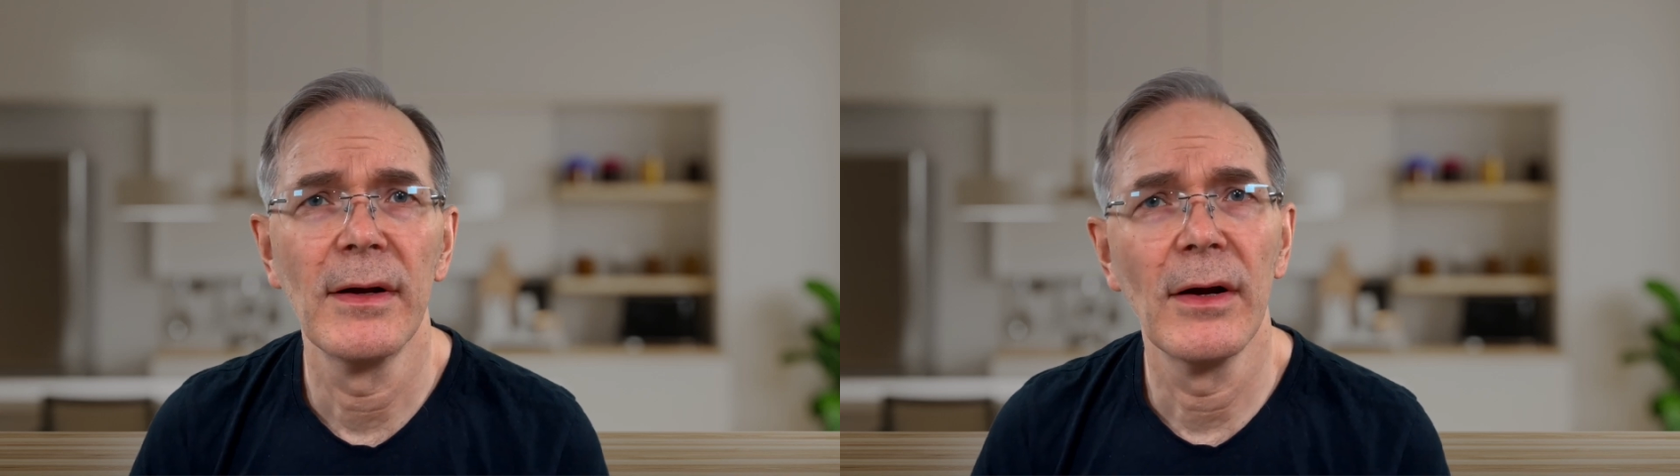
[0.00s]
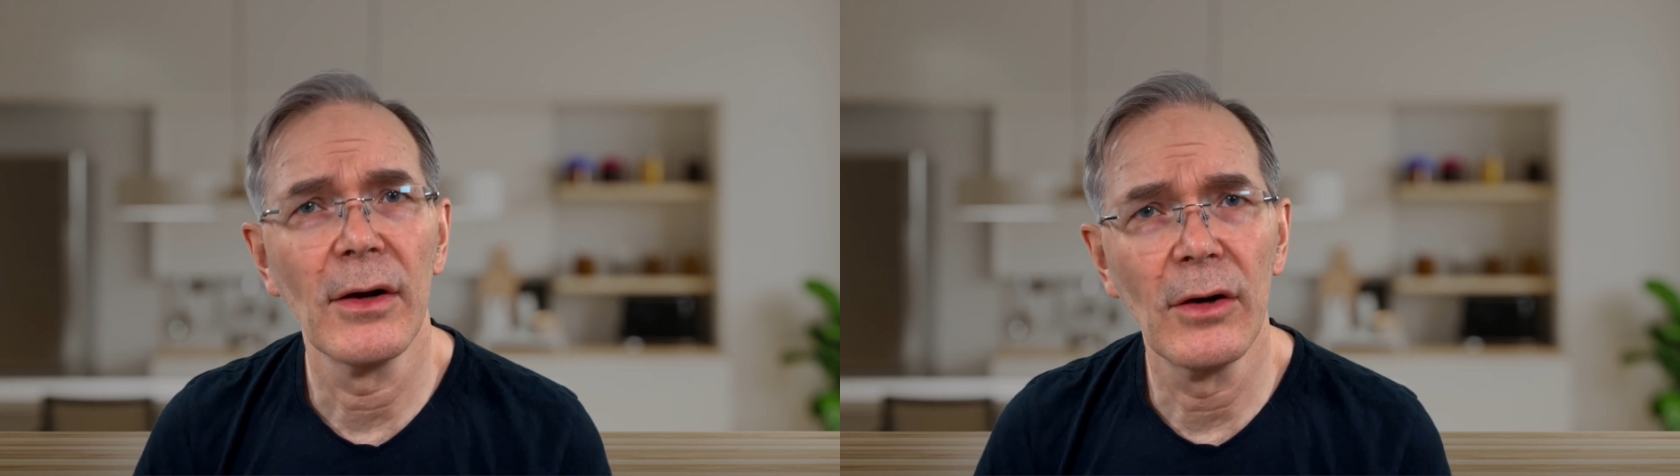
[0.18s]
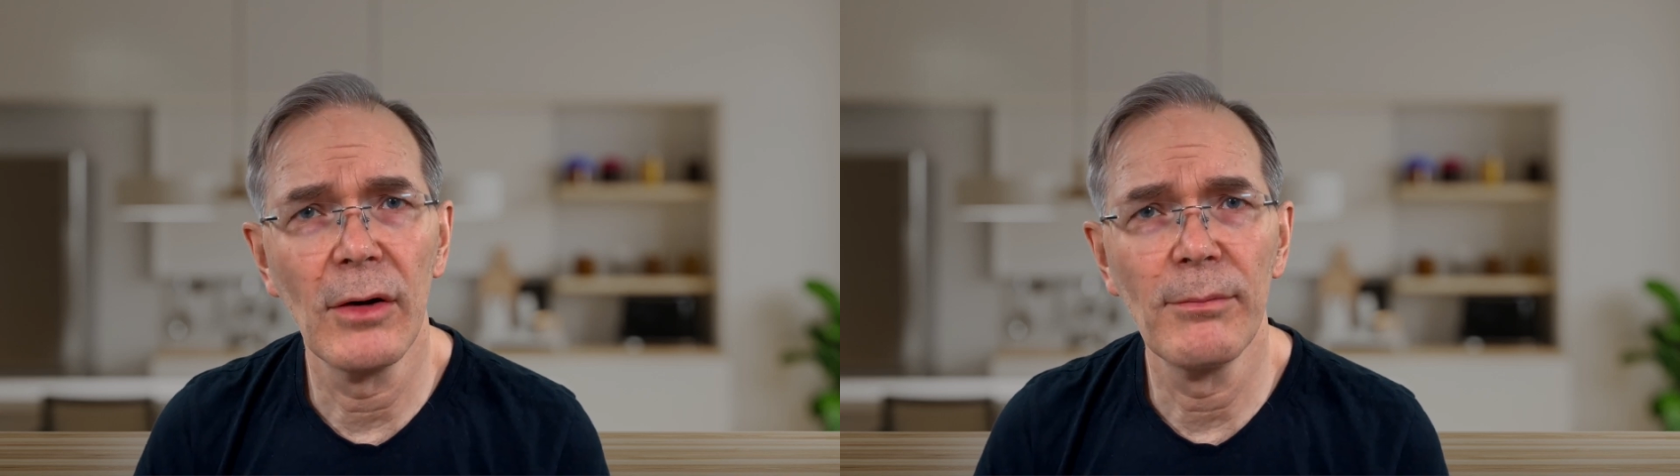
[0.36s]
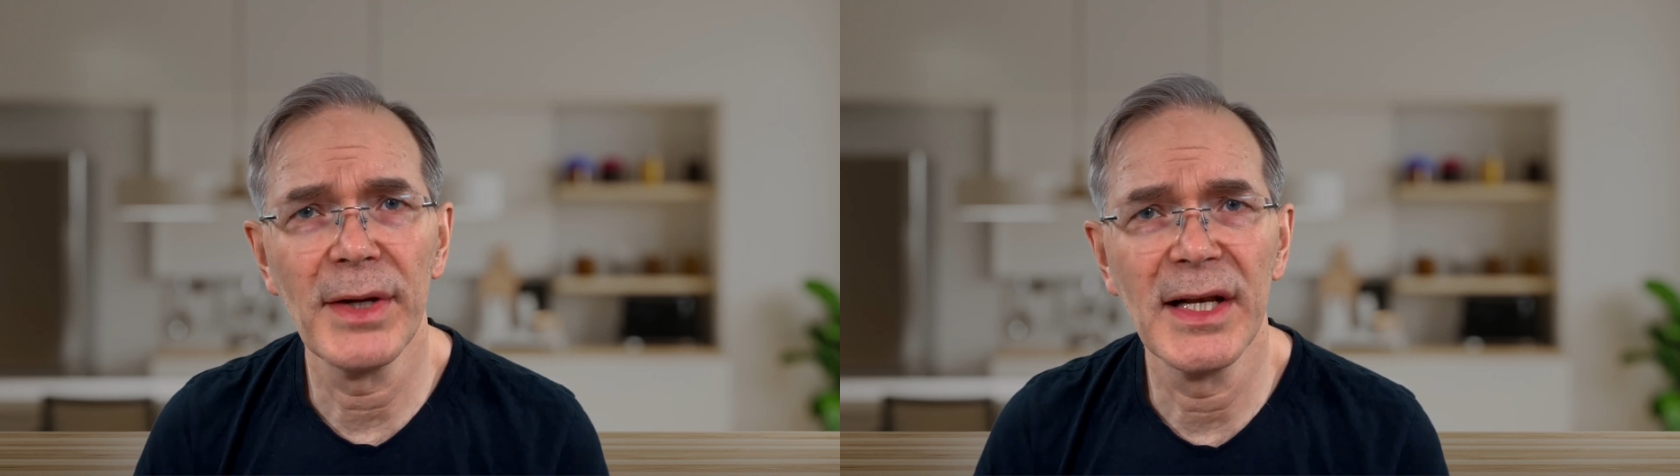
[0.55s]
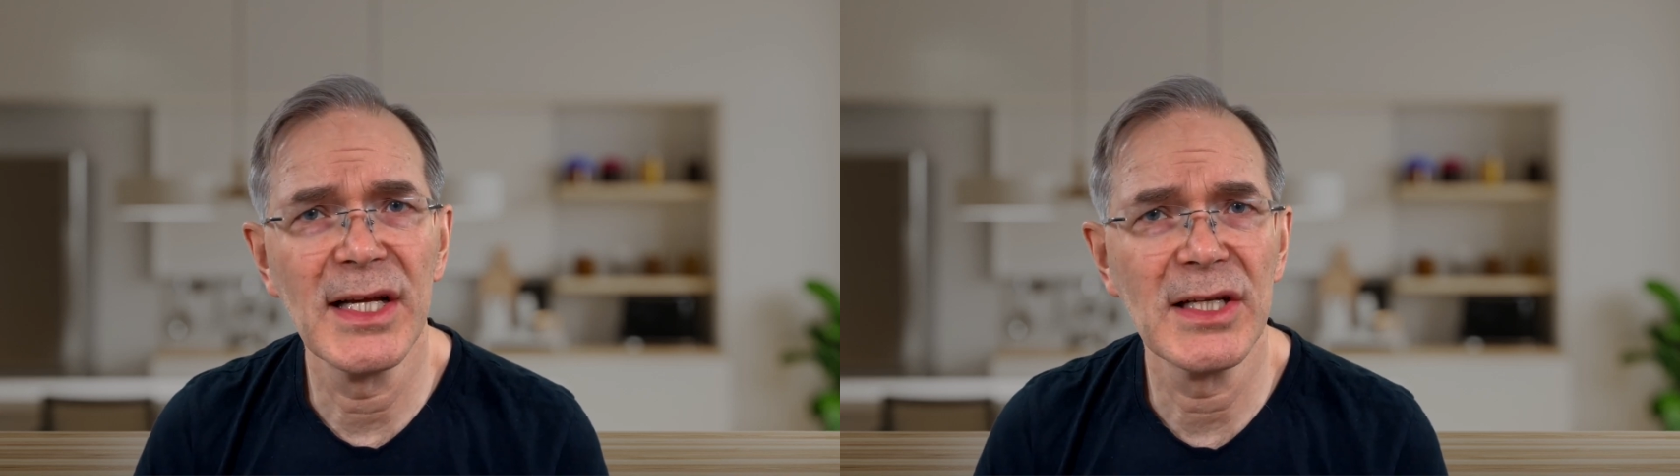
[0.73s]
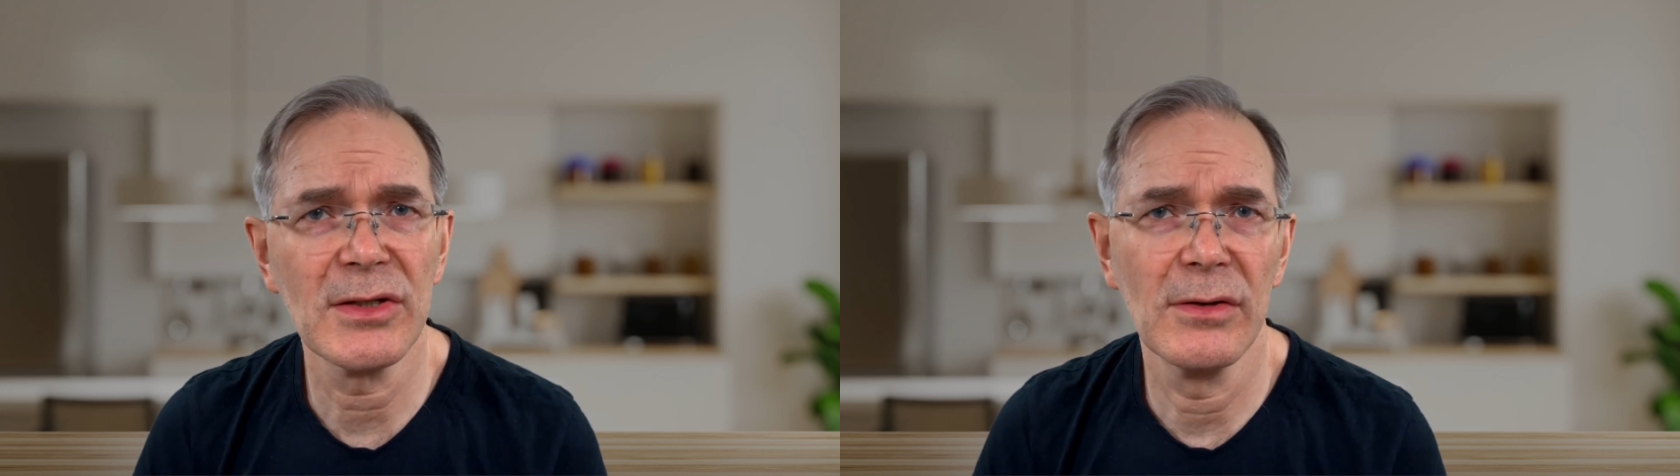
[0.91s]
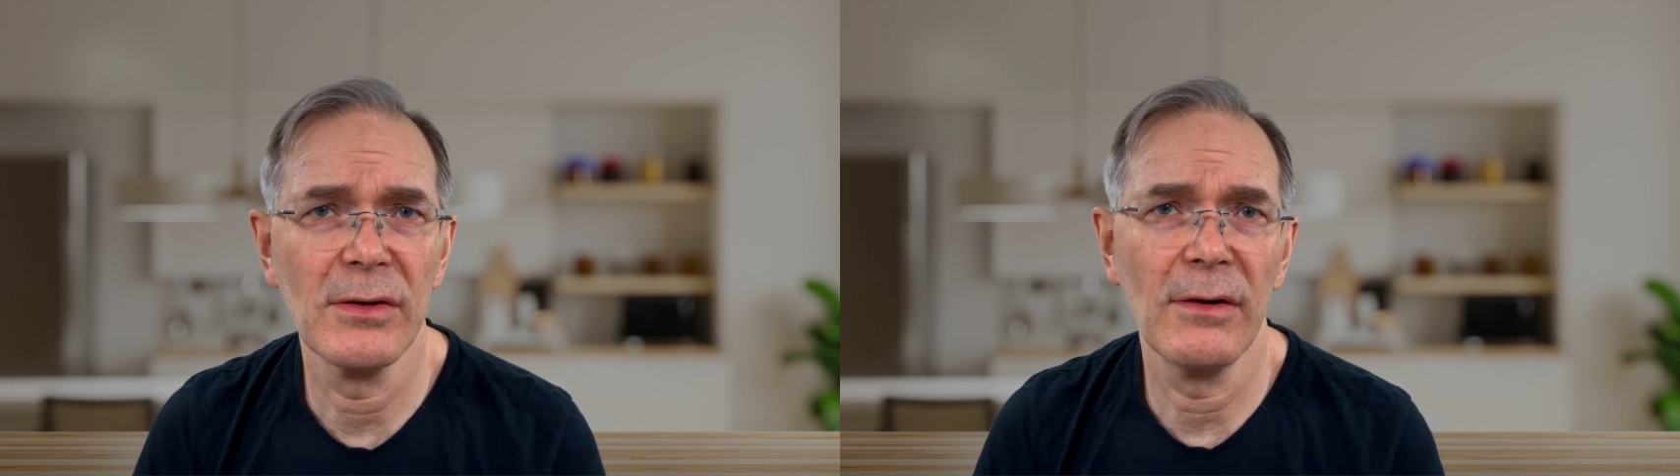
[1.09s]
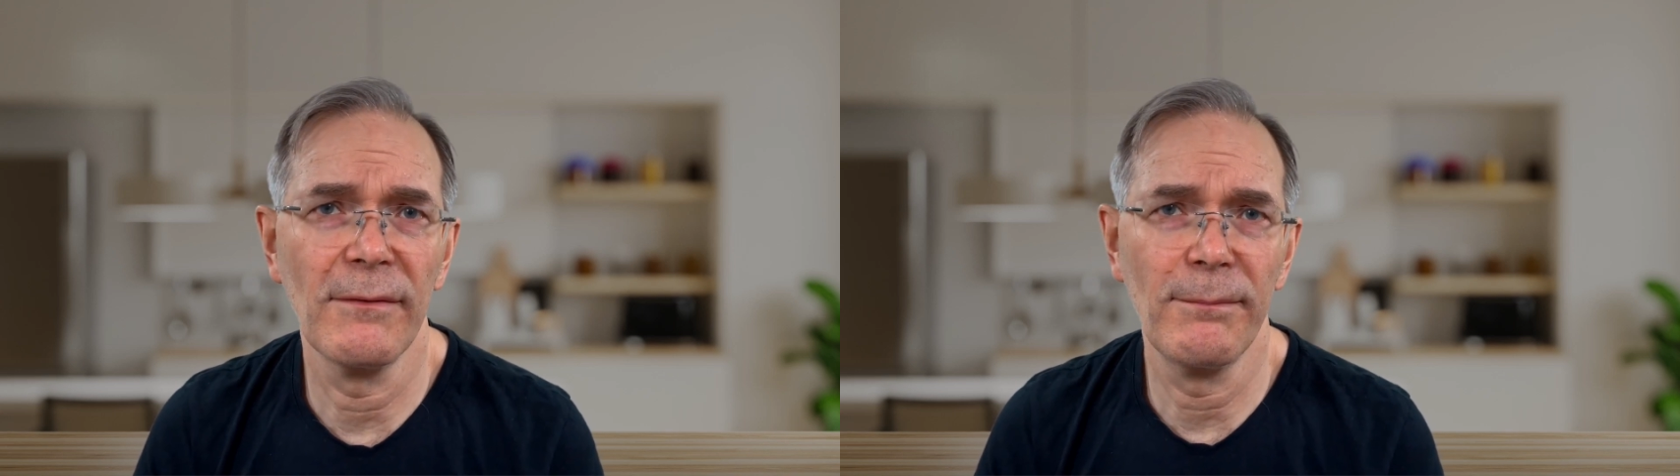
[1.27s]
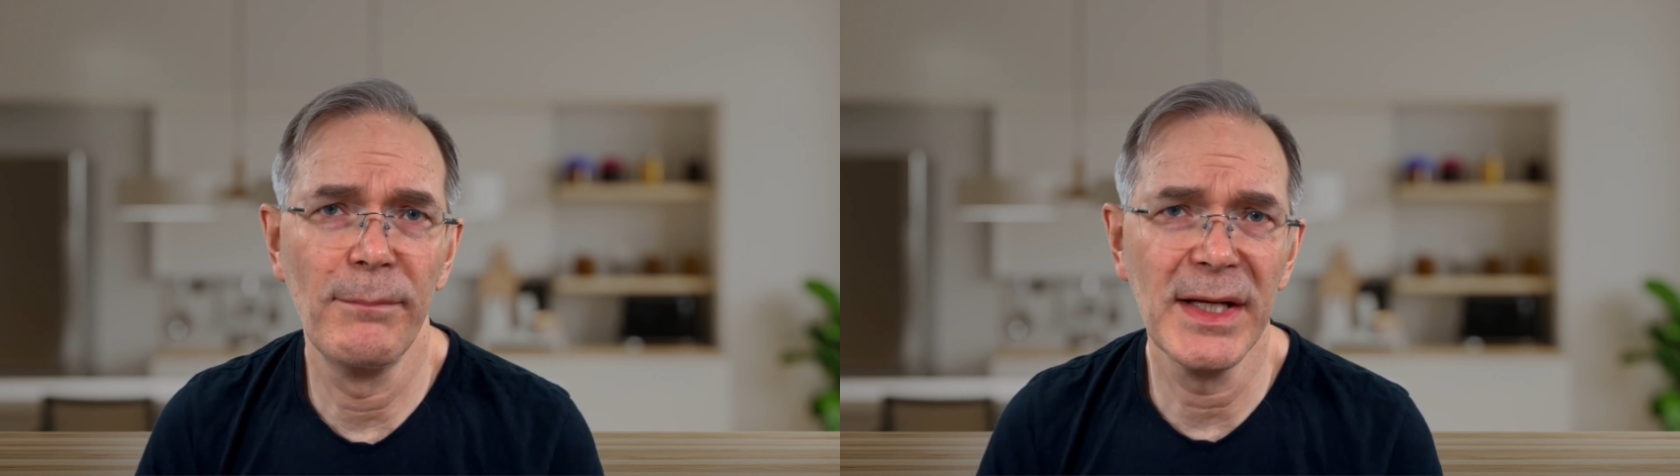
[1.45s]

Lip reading: a combination of